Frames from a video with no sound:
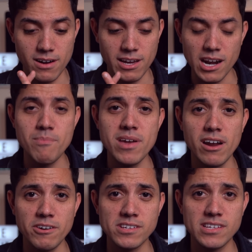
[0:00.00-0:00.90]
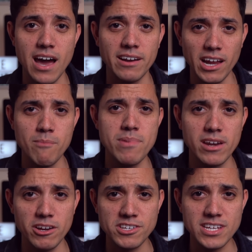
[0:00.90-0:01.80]
gonna be on your side, gonna be
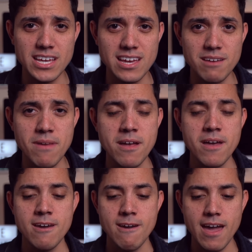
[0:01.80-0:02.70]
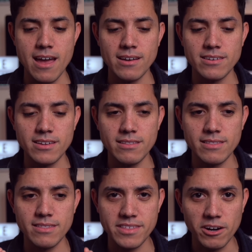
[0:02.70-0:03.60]
on your team, and
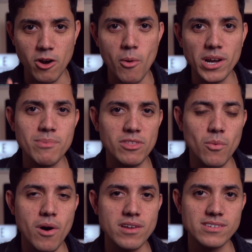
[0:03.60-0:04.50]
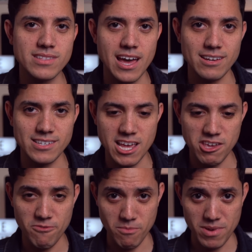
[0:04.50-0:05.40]
they're going to be the ones that take
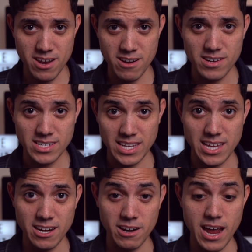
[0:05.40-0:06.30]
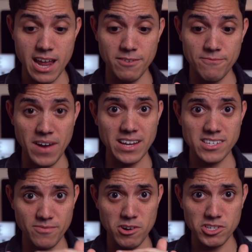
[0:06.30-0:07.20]
you from here to here, and vice
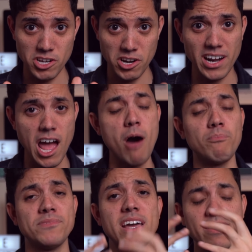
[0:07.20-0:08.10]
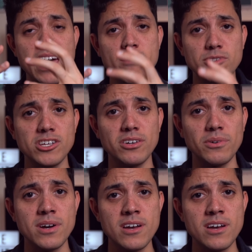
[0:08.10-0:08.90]
versa. You're gonna help take them too.